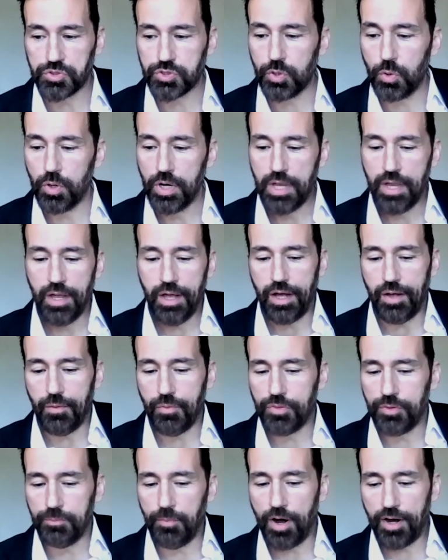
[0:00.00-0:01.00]
So
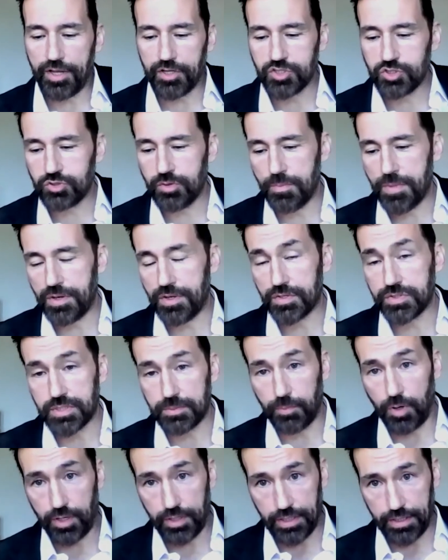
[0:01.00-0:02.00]
the market's tremendous.
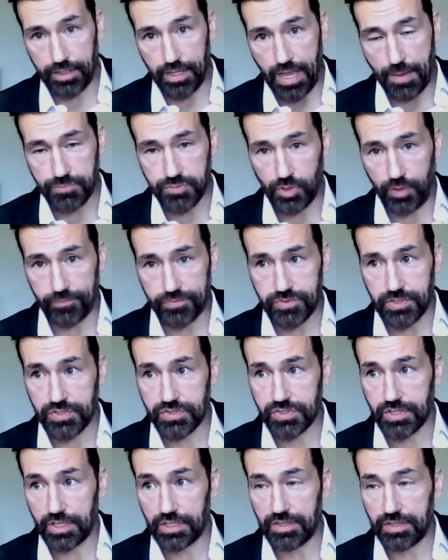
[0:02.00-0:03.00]
The market cap's obviously
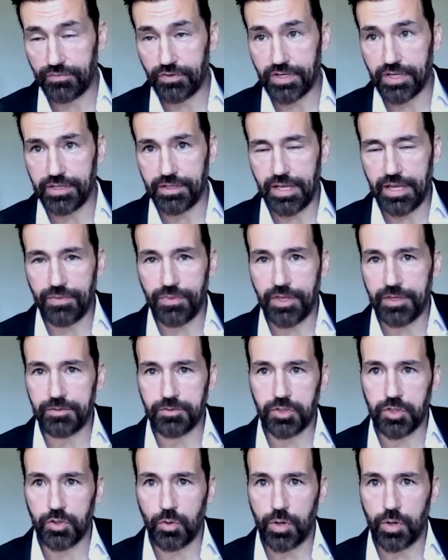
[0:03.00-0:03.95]
significant. And then,